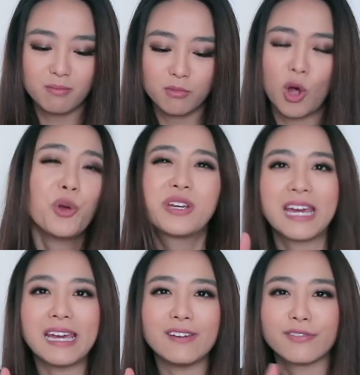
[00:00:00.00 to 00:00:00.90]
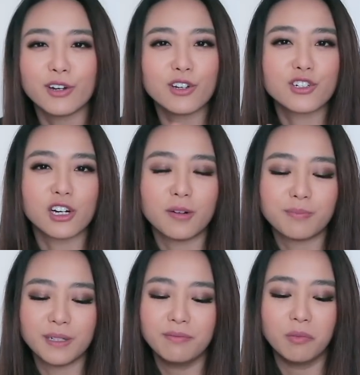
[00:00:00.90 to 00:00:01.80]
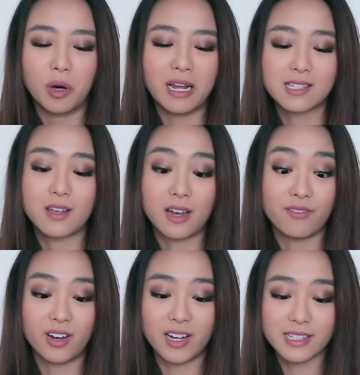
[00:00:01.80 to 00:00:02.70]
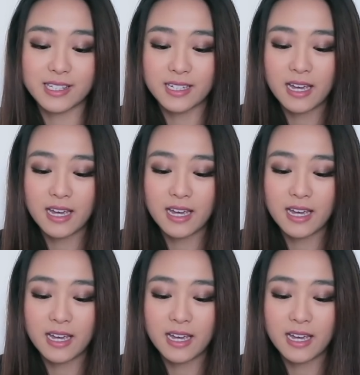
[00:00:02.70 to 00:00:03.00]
low-key Photoshop, but not as advanced.